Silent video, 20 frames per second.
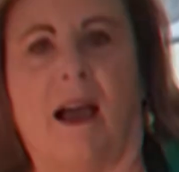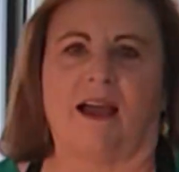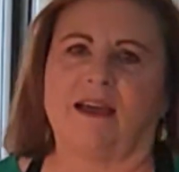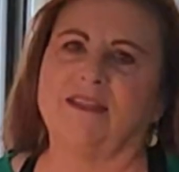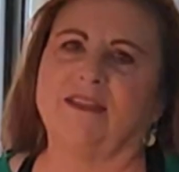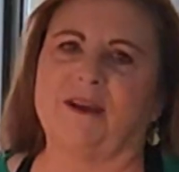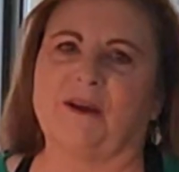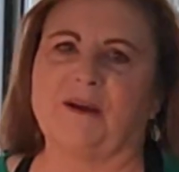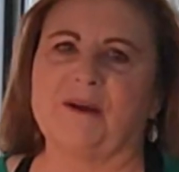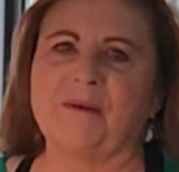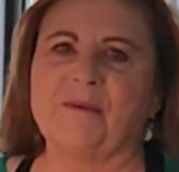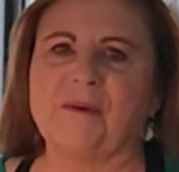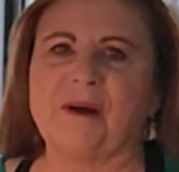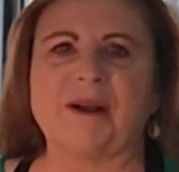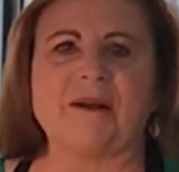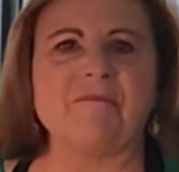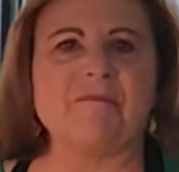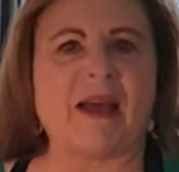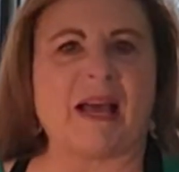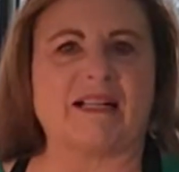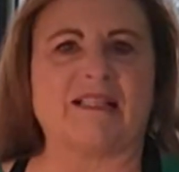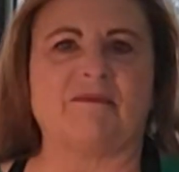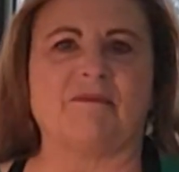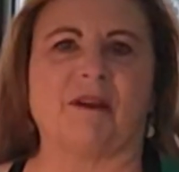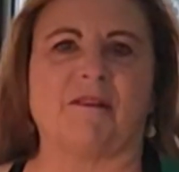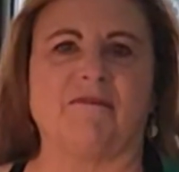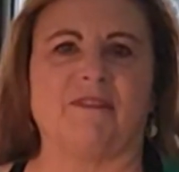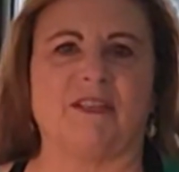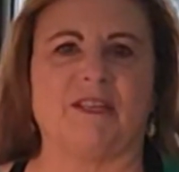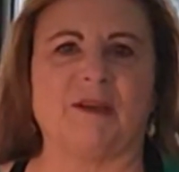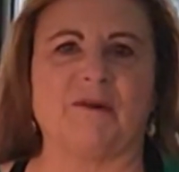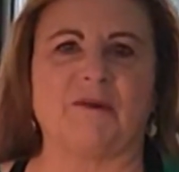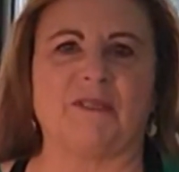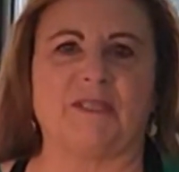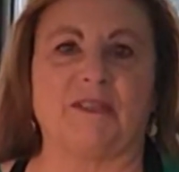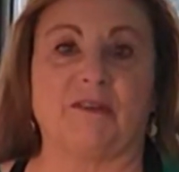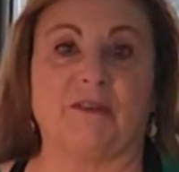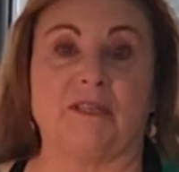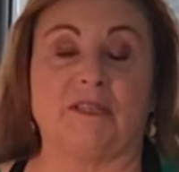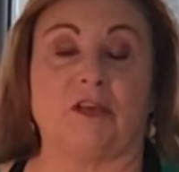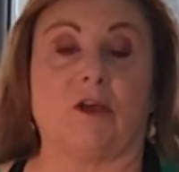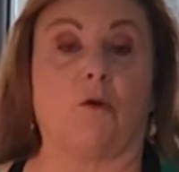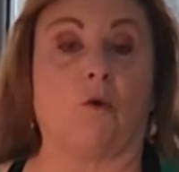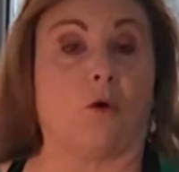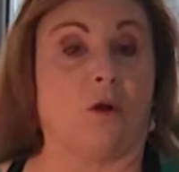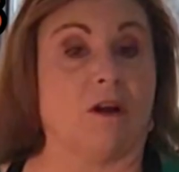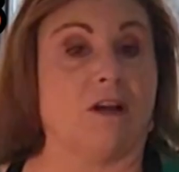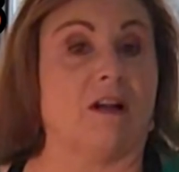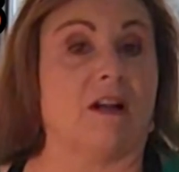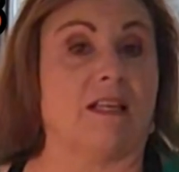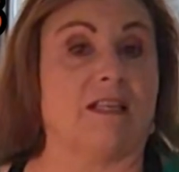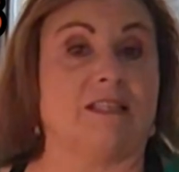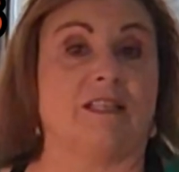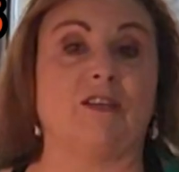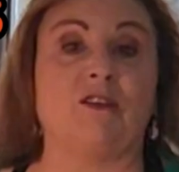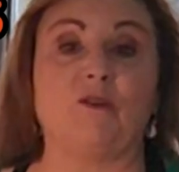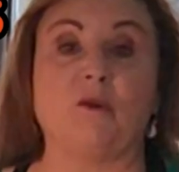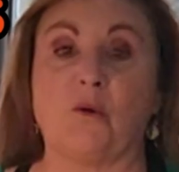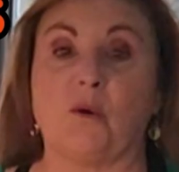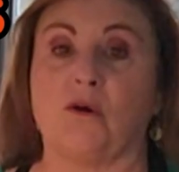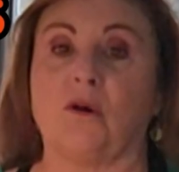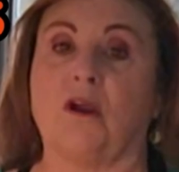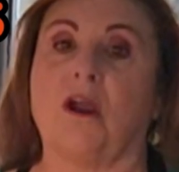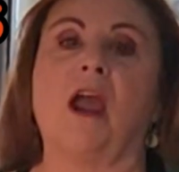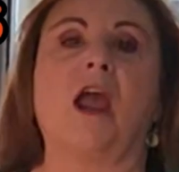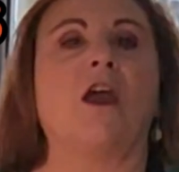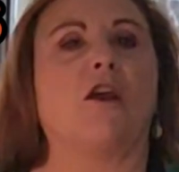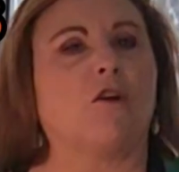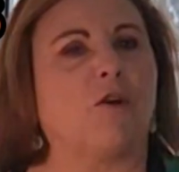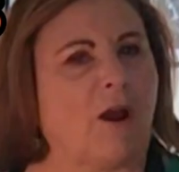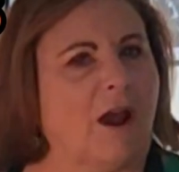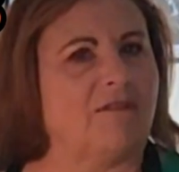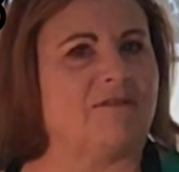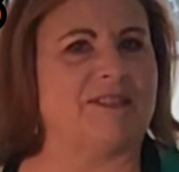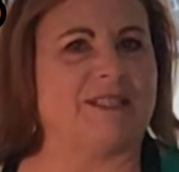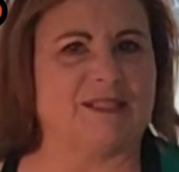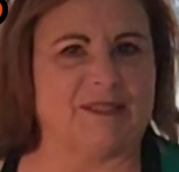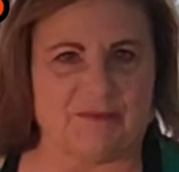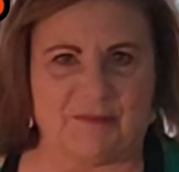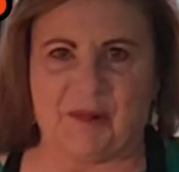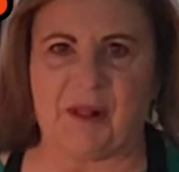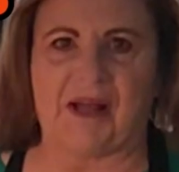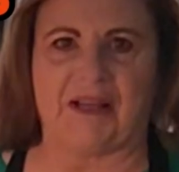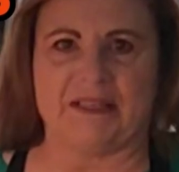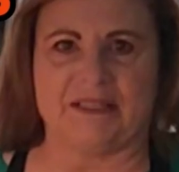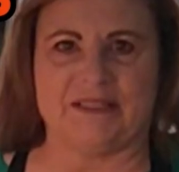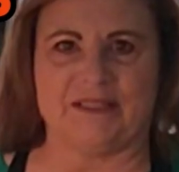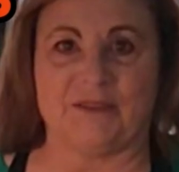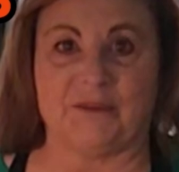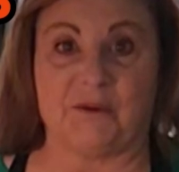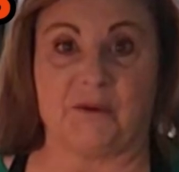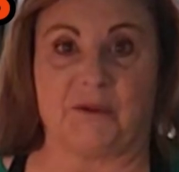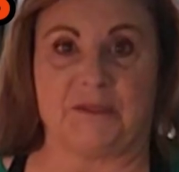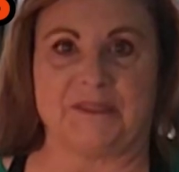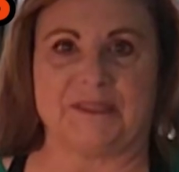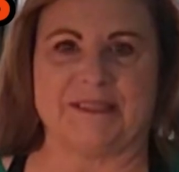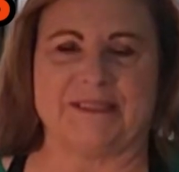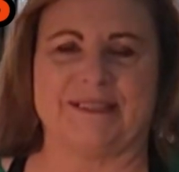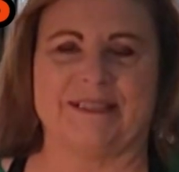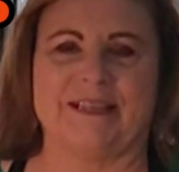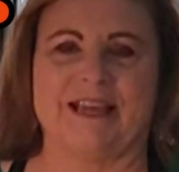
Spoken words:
Hi there, welcome back to my video series on organizing your crafting supplies and tools.